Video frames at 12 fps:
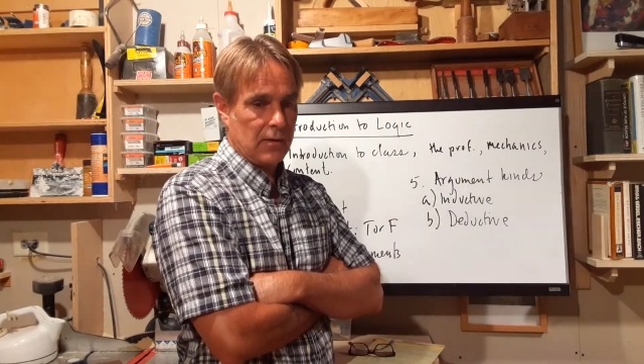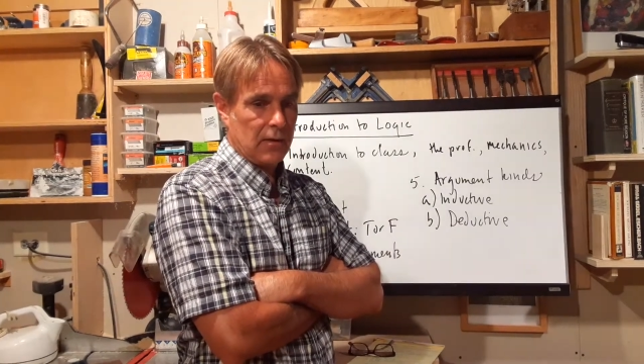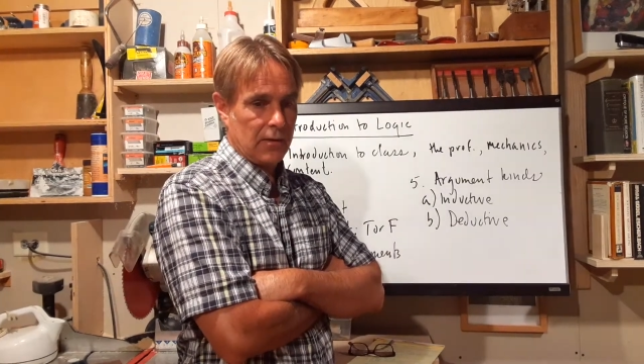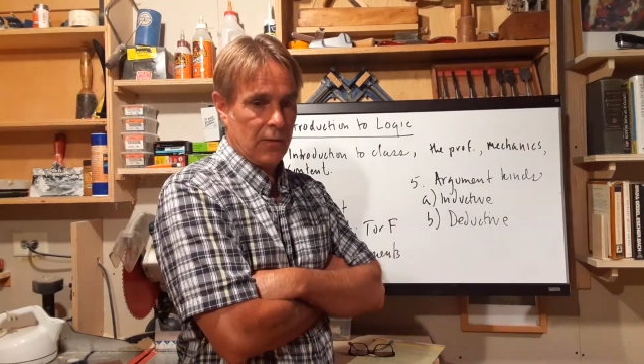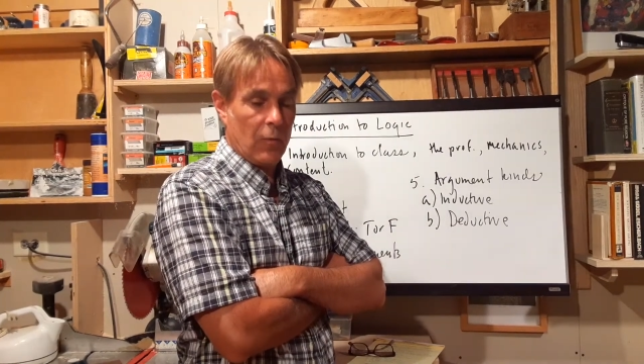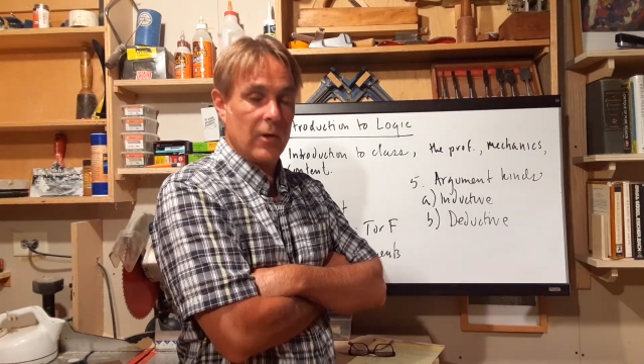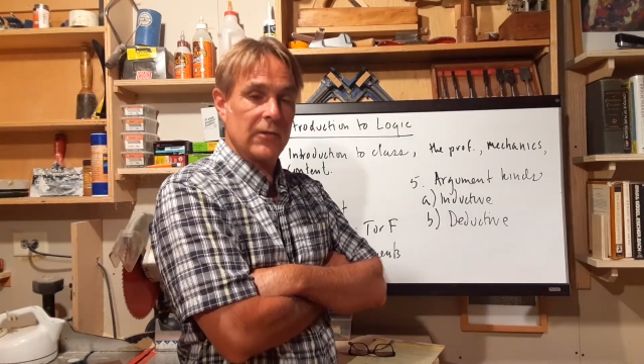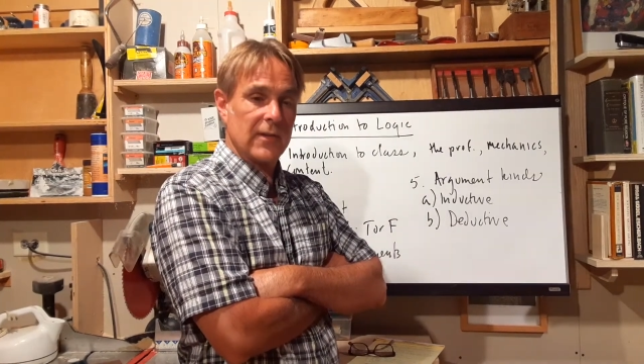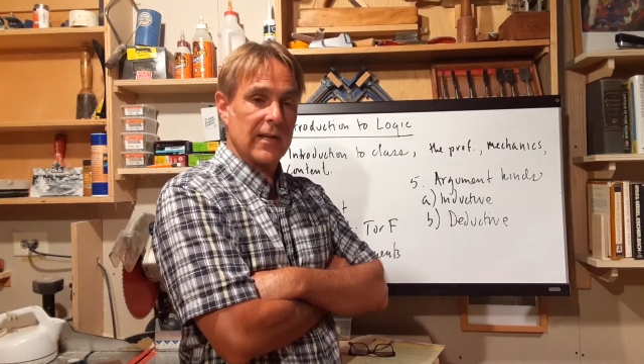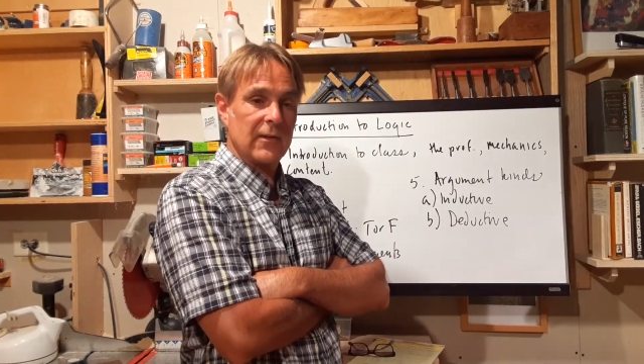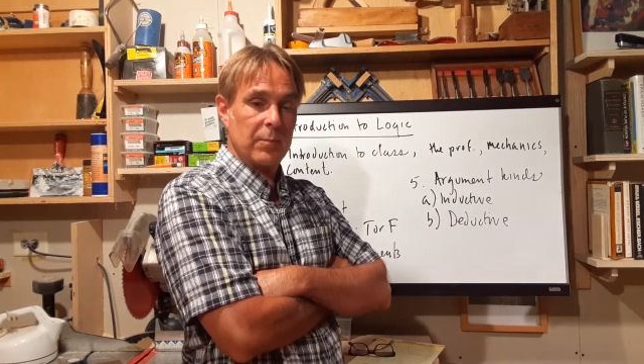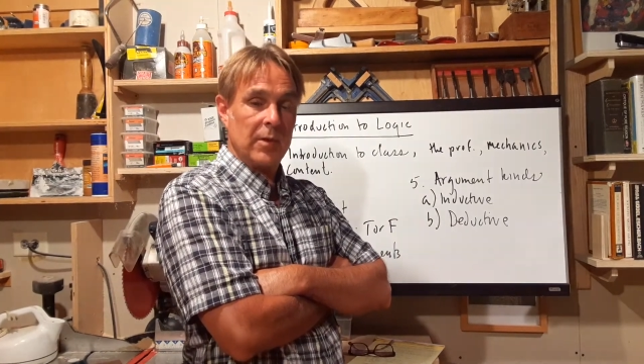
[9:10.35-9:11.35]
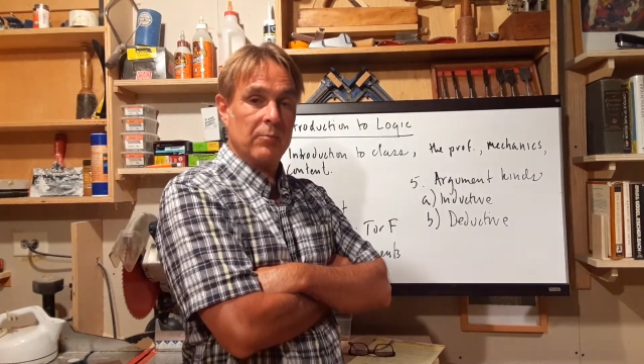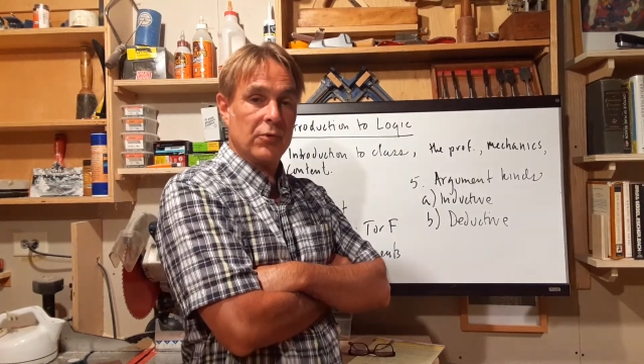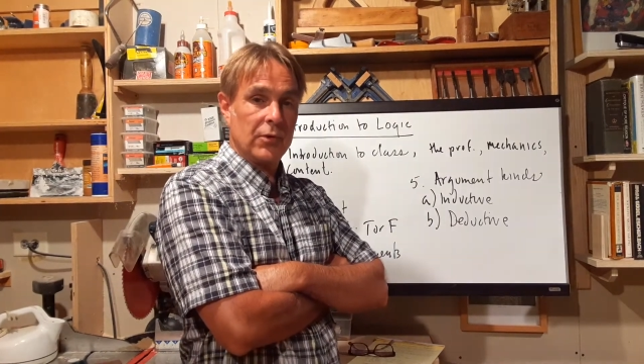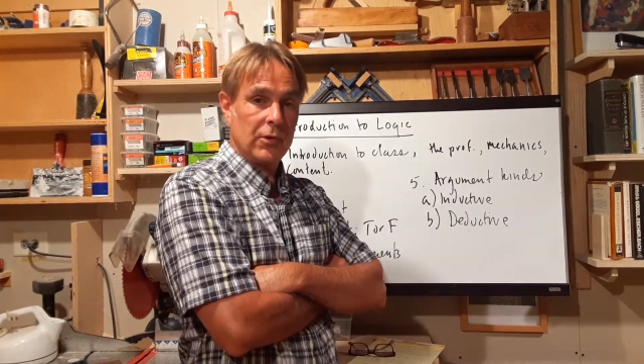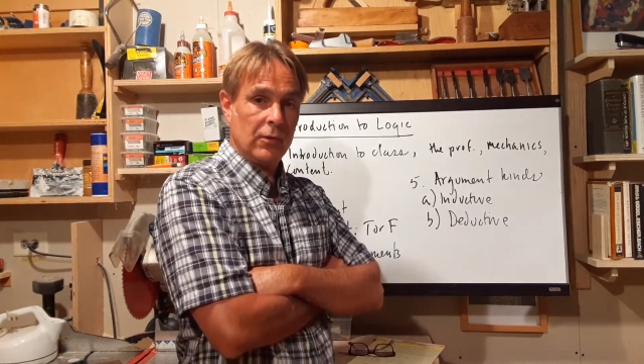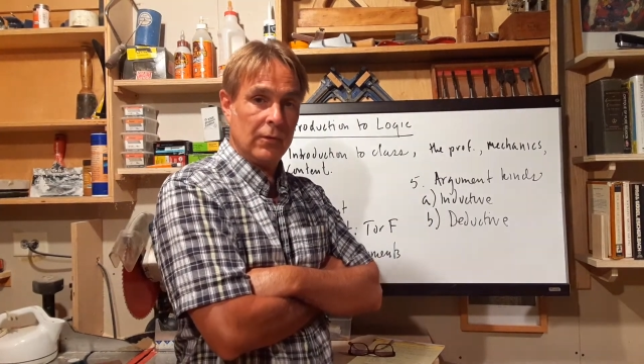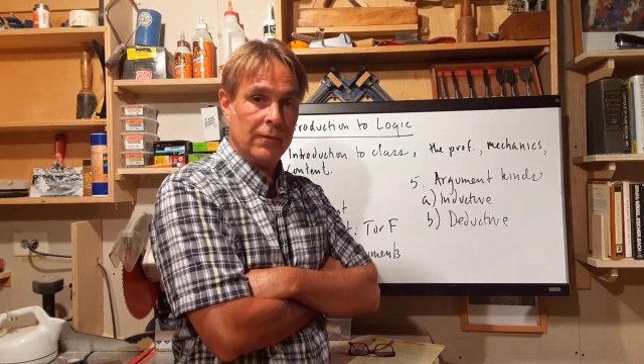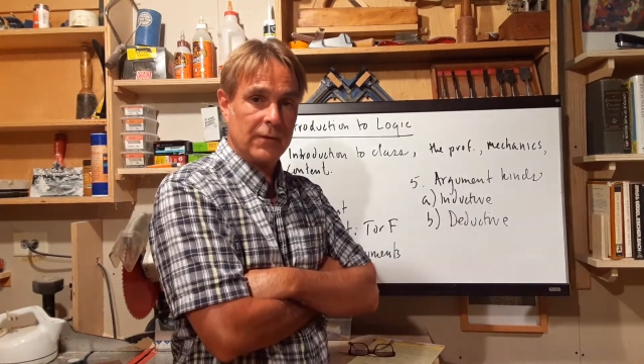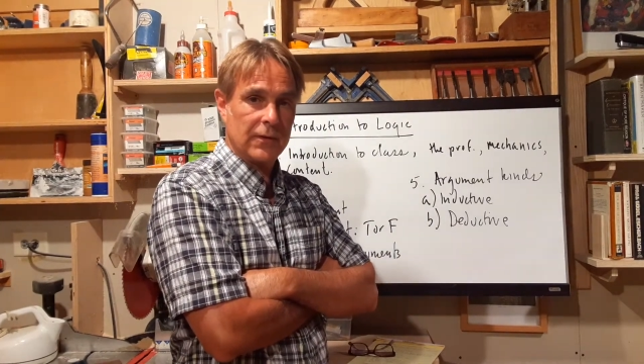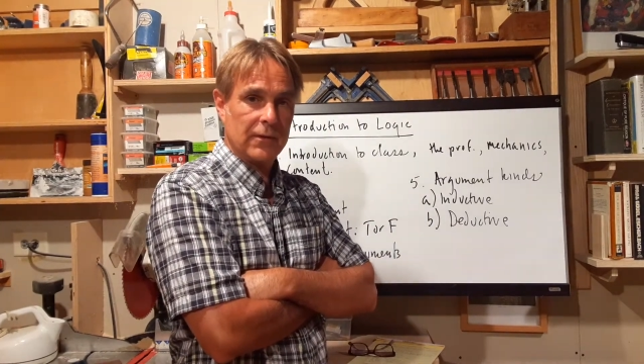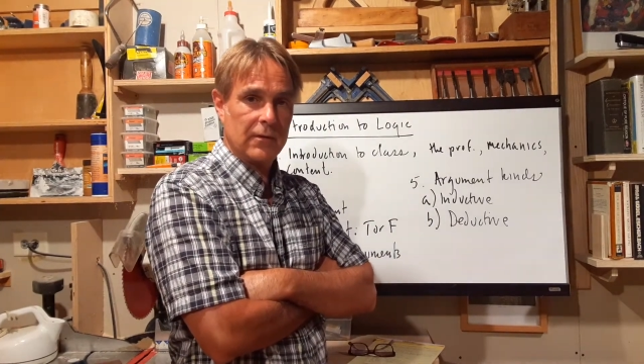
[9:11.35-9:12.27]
And once that's been proved,